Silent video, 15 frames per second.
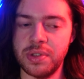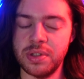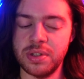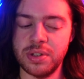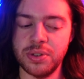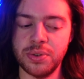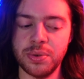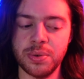
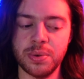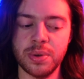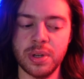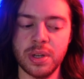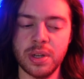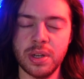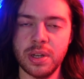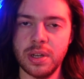this new
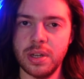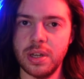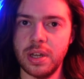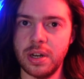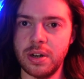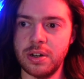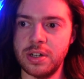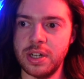
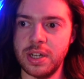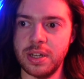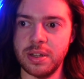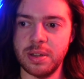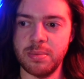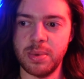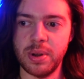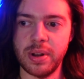energy
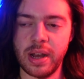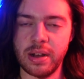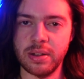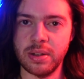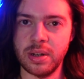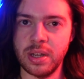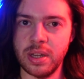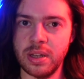healing
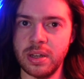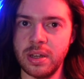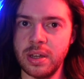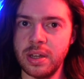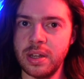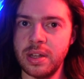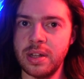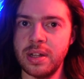modality?
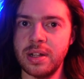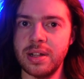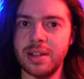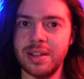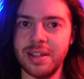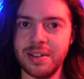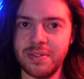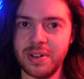
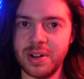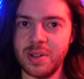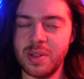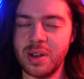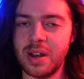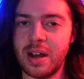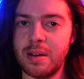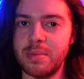Leave it in the
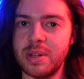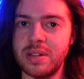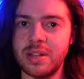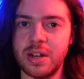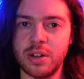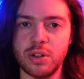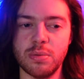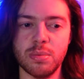comment
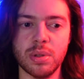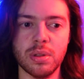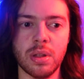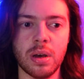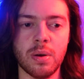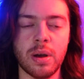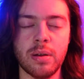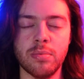section
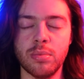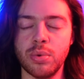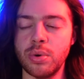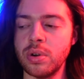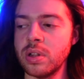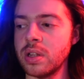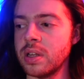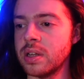below. I'm
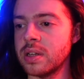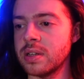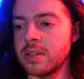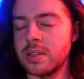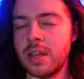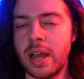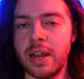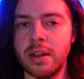really
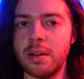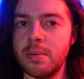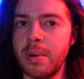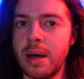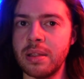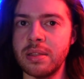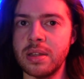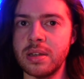excited
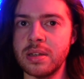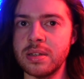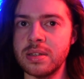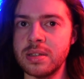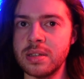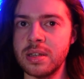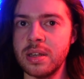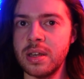about
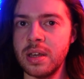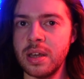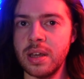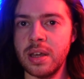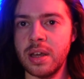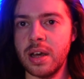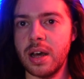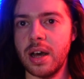this.
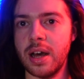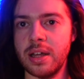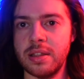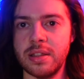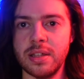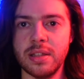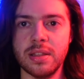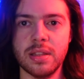I
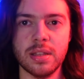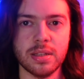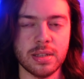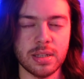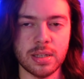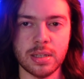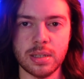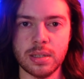think this
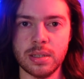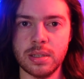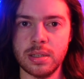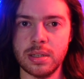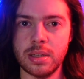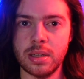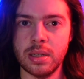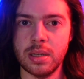
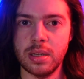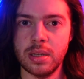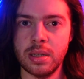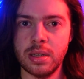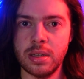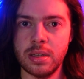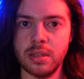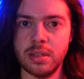is
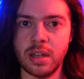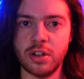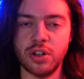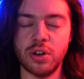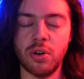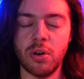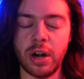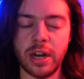such a
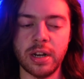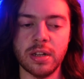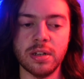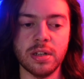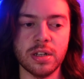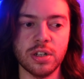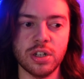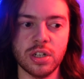great
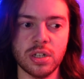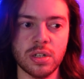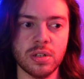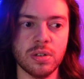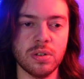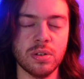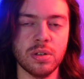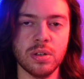
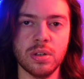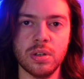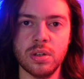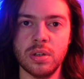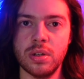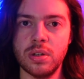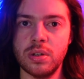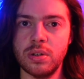addition
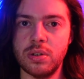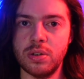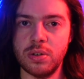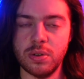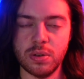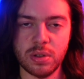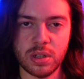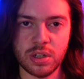
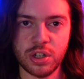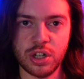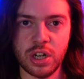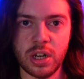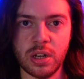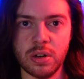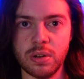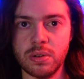to this
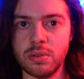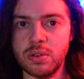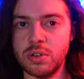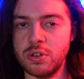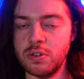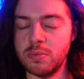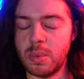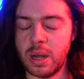channel,
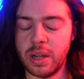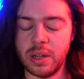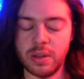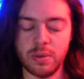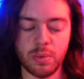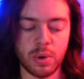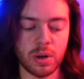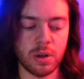to my
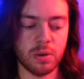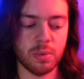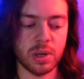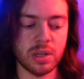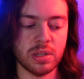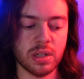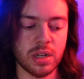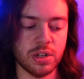
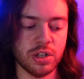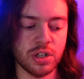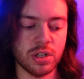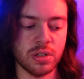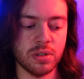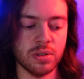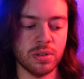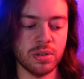one-on-one
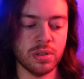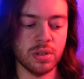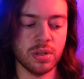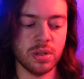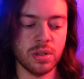sessions.